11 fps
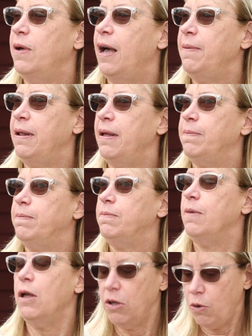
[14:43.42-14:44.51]
I'm going to,
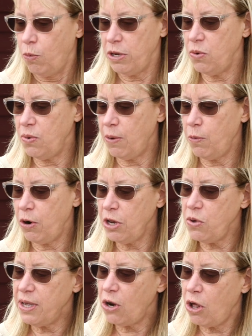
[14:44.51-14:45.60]
when you get, where do
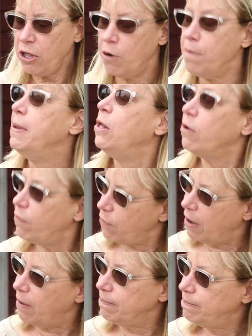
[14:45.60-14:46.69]
you get all your milk
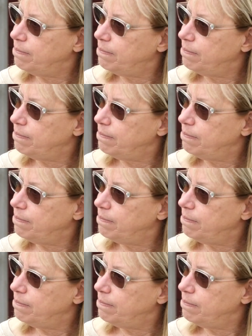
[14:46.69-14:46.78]
from